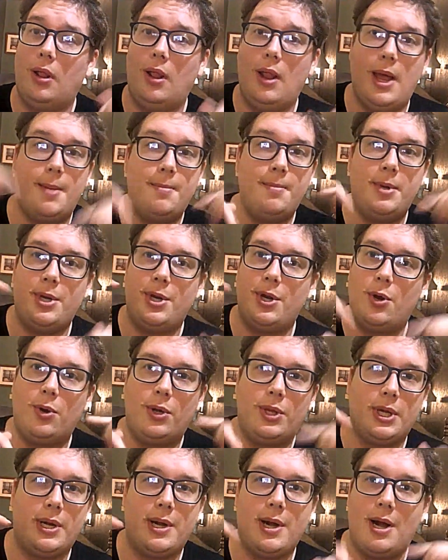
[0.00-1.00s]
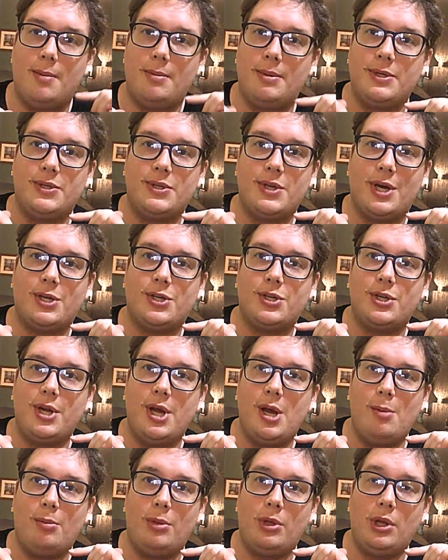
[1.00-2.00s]
let me know in the comments
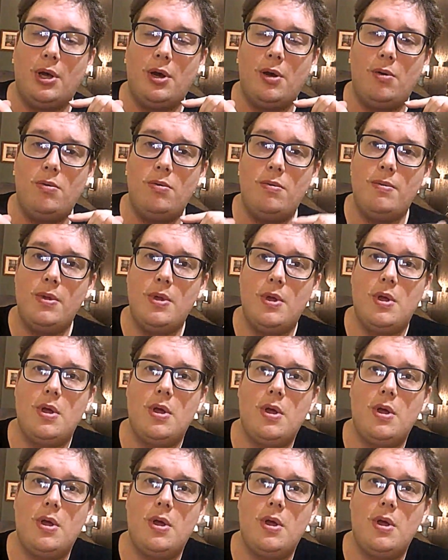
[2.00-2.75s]
section down below.